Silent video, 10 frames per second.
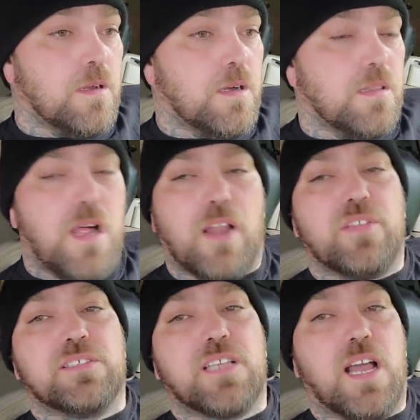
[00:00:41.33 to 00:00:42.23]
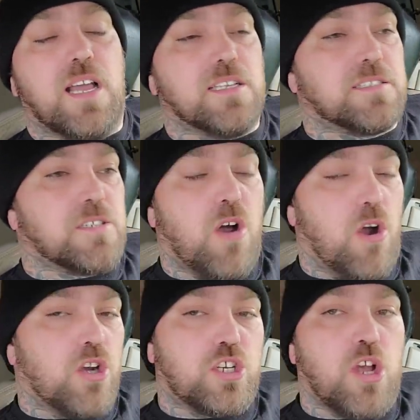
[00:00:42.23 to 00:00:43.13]
A lot of these guys
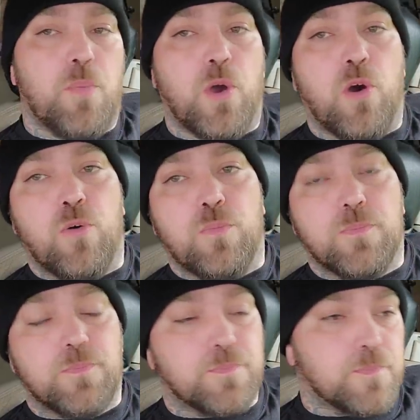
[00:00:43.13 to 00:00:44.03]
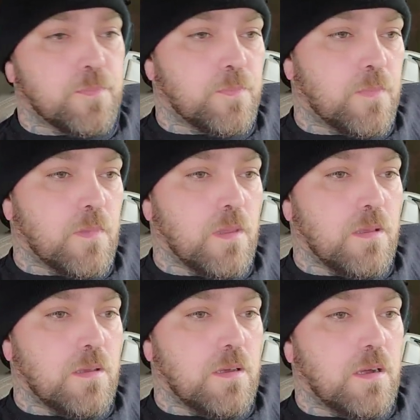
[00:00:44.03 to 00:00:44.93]
aren't coming home.
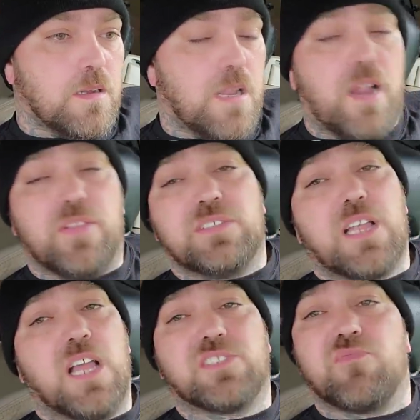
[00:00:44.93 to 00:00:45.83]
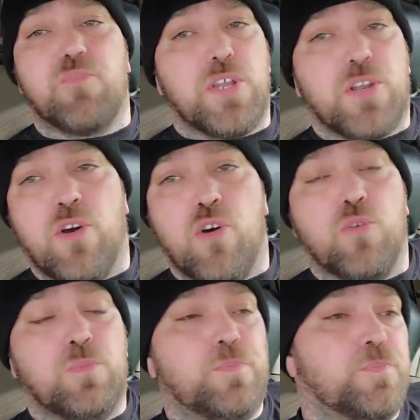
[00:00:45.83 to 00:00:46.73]
A lot of these guys have been
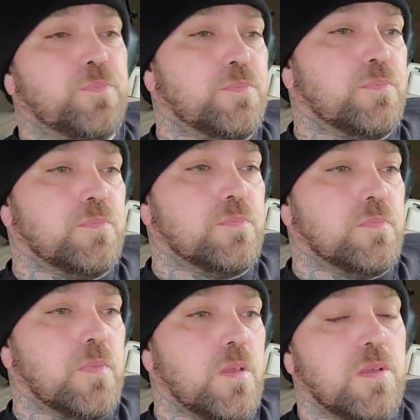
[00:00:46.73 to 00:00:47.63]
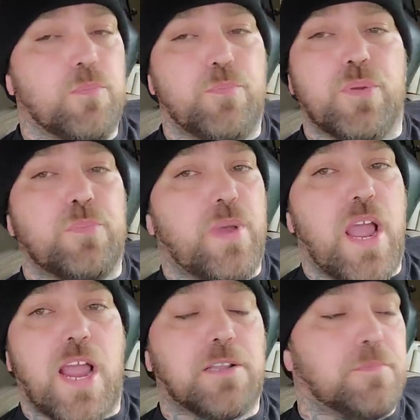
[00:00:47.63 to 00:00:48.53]
home, been
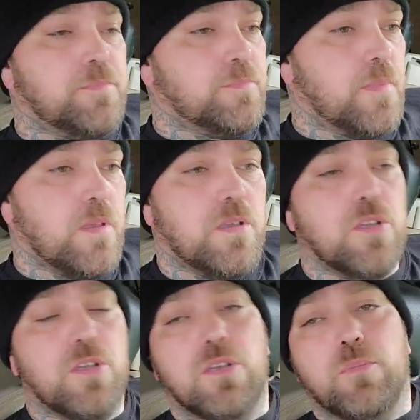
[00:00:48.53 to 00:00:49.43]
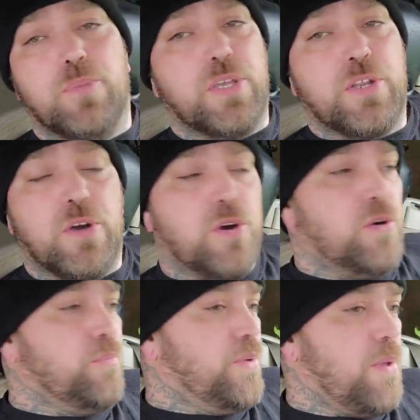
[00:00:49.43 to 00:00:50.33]
back, been
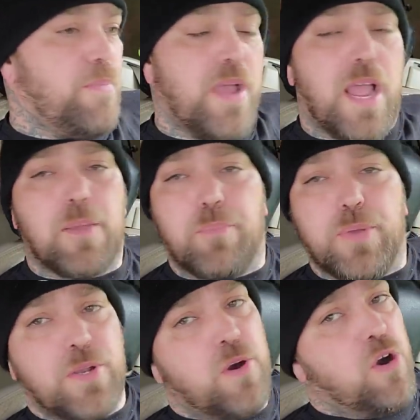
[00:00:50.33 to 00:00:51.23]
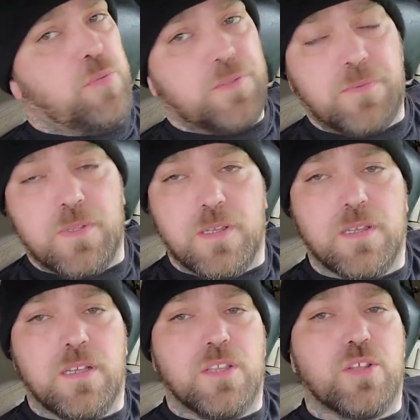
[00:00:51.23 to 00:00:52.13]
home, been back, been home, and
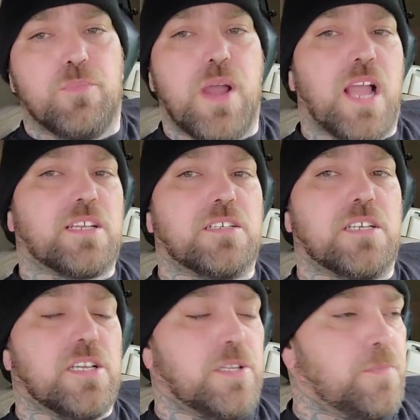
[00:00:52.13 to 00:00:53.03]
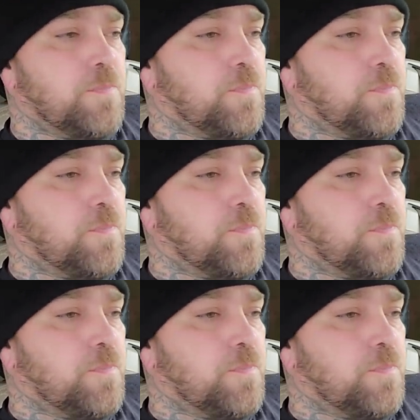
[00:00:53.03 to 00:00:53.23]
they're back again.